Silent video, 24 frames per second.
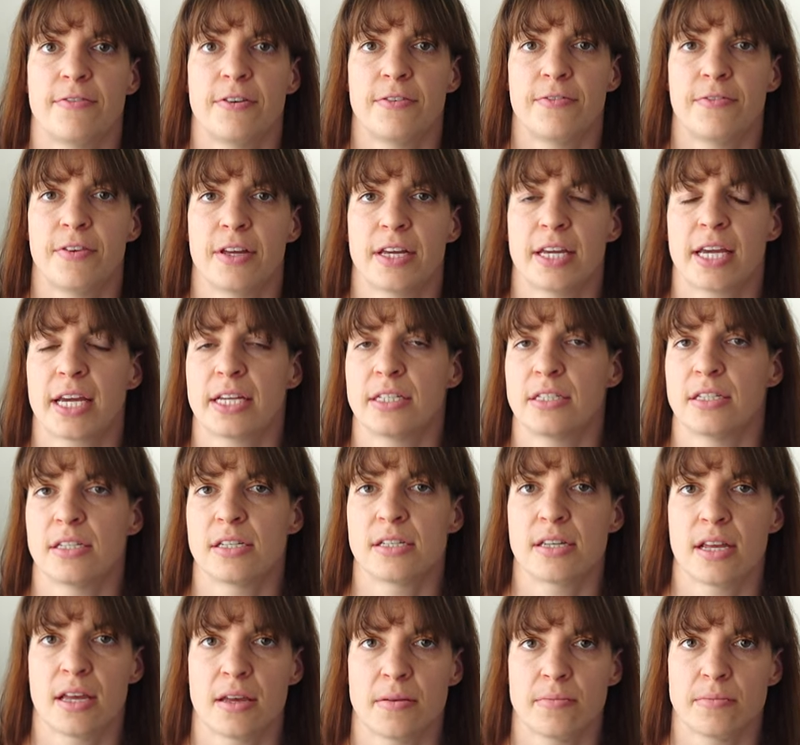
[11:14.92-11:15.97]
everything
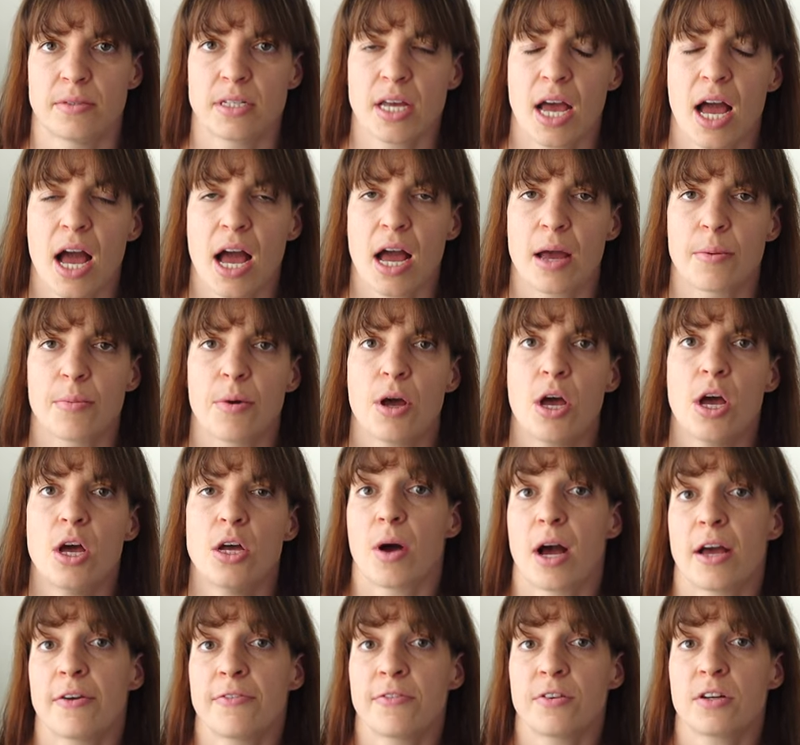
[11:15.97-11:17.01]
at the same time.
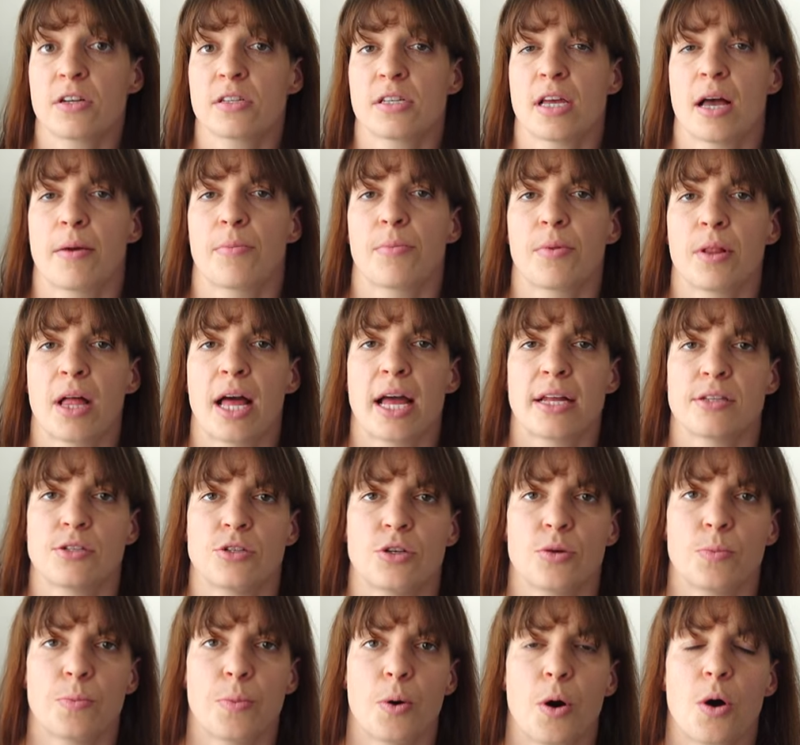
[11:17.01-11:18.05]
So I, for example,
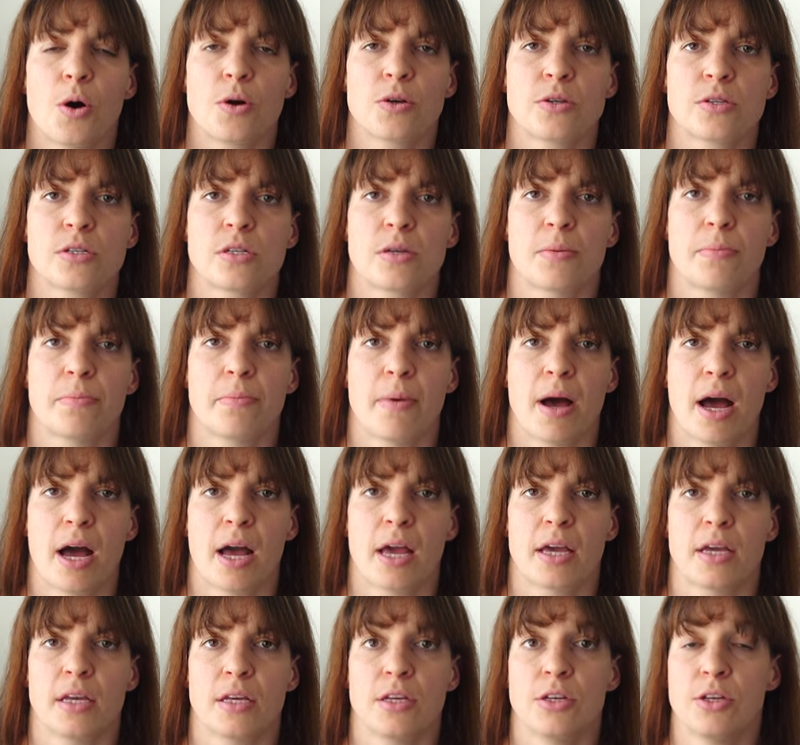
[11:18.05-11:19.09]
had to pause
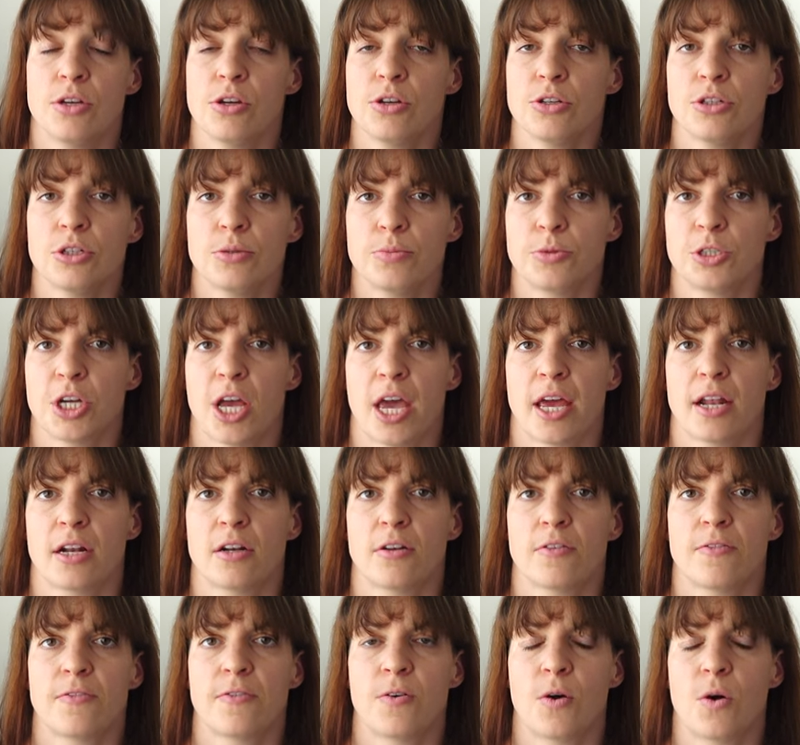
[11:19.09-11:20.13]
my YouTube
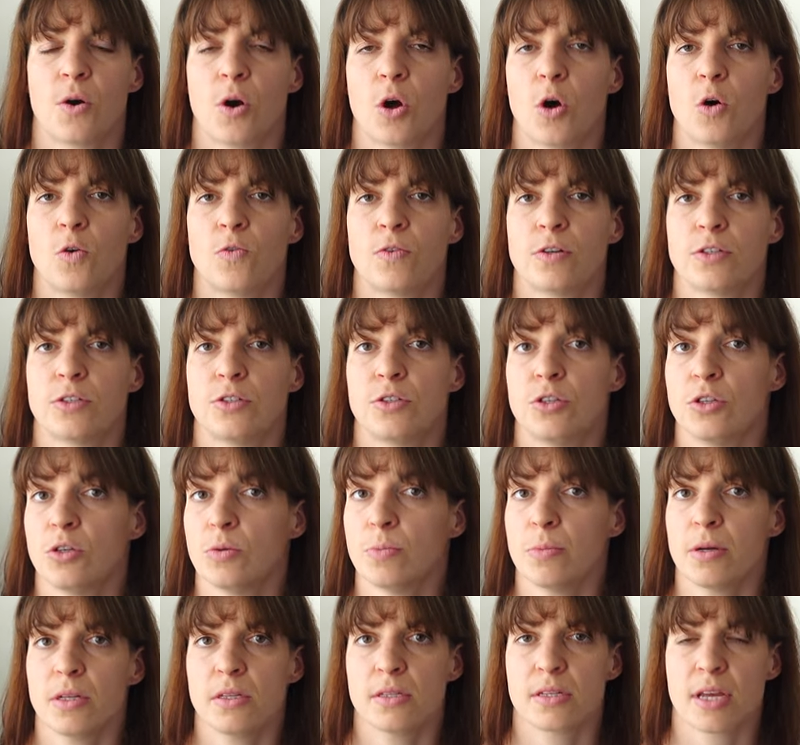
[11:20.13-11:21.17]
channel for over
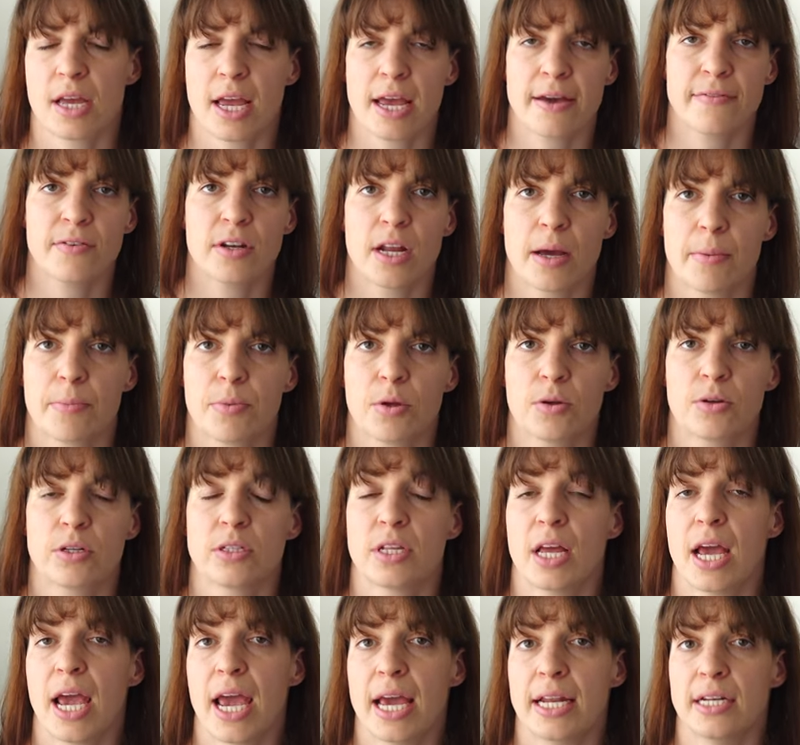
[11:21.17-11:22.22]
2 months. I haven't
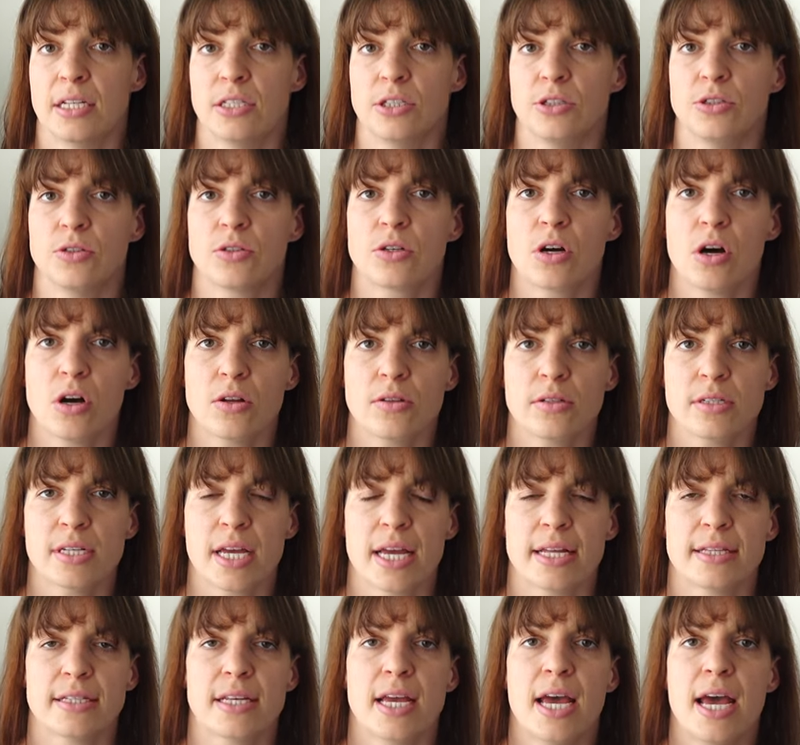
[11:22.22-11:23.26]
uploaded any new
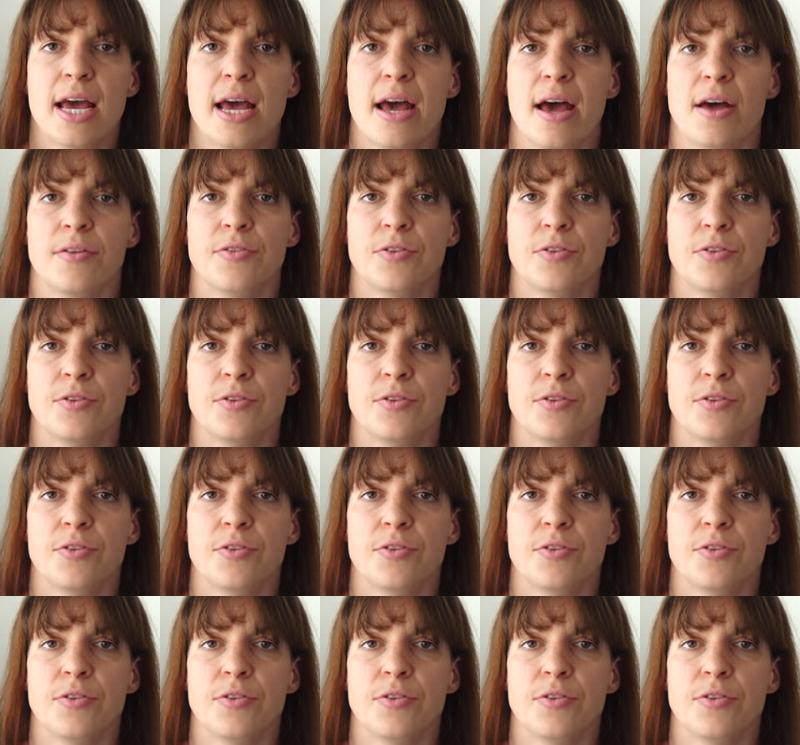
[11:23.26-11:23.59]
content.